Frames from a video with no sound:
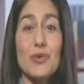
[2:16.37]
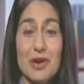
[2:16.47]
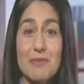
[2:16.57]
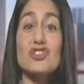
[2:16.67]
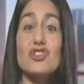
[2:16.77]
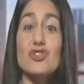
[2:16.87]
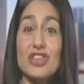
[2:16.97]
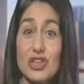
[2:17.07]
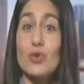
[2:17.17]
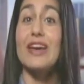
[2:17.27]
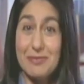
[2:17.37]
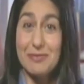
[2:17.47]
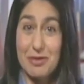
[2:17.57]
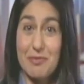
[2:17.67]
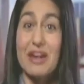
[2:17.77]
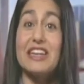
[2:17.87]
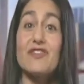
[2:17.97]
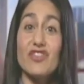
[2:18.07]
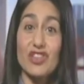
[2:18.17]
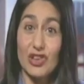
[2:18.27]
So you want to make sure that you can keep the money
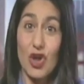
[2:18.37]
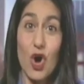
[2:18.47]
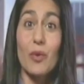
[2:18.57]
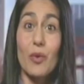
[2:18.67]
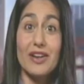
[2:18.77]
in for the long